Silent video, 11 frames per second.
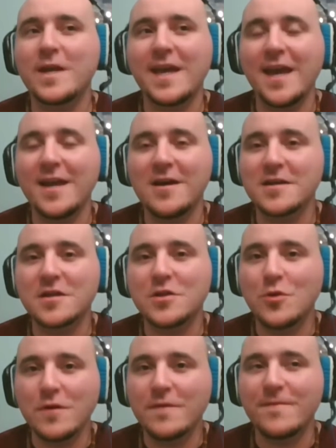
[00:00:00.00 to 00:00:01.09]
cannot
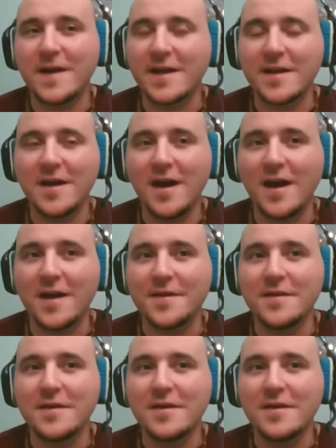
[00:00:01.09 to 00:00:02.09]
glorify God